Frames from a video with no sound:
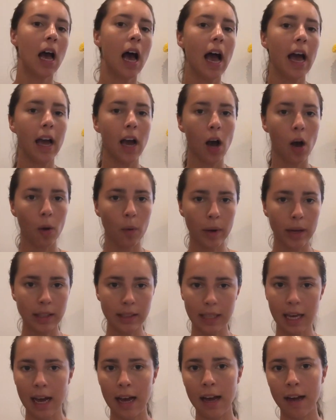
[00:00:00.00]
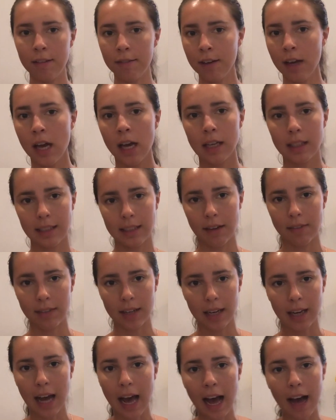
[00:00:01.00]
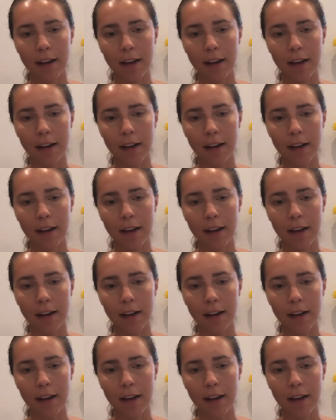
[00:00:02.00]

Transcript: I always have 7.5